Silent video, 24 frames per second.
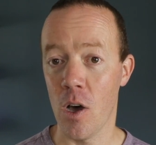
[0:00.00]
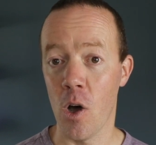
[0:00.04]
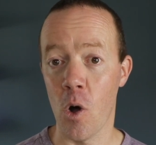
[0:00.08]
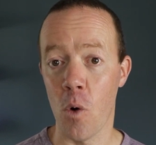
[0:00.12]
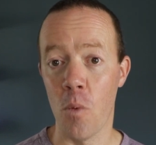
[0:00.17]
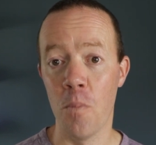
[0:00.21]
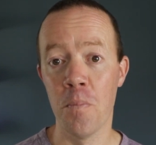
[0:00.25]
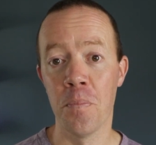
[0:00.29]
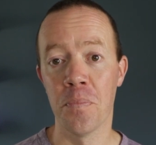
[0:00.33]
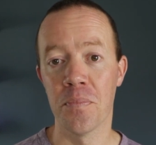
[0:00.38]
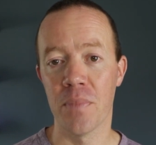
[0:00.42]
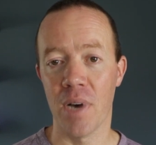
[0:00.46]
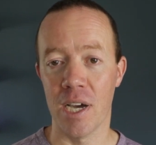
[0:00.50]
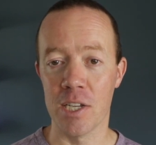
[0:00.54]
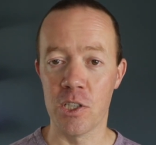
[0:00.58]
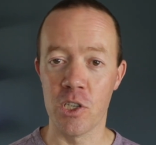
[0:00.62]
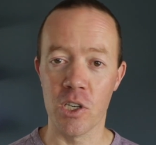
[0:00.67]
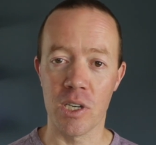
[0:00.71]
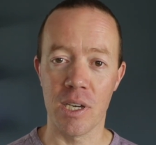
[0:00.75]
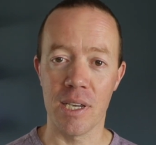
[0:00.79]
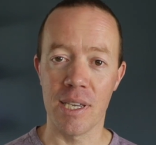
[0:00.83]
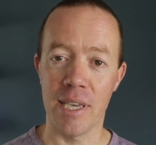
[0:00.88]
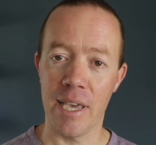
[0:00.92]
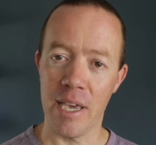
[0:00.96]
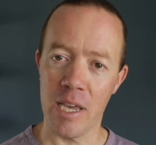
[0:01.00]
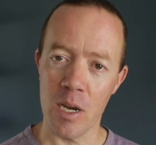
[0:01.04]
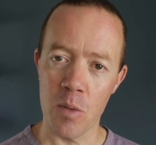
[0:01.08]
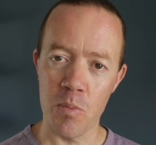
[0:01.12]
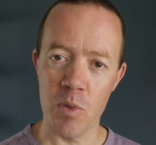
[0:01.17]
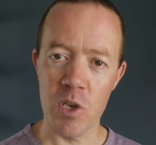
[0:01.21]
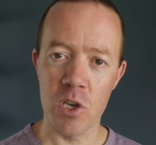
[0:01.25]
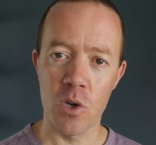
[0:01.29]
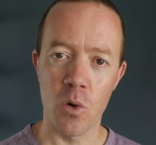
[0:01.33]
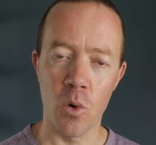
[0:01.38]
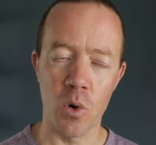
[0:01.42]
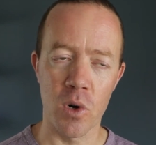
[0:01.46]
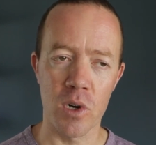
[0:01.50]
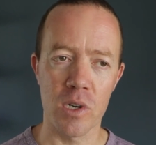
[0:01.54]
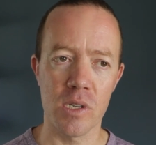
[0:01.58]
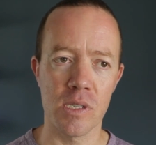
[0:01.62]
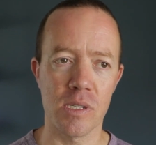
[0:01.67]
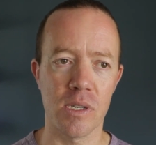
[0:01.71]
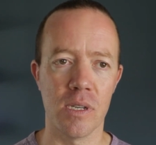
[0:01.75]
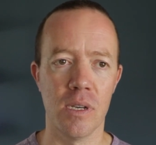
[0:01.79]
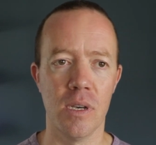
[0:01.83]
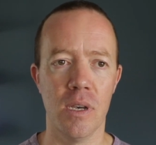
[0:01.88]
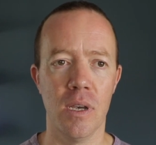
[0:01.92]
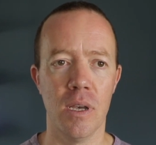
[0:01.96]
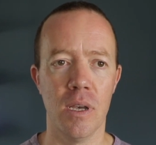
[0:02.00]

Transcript: Oh, I took a canopy course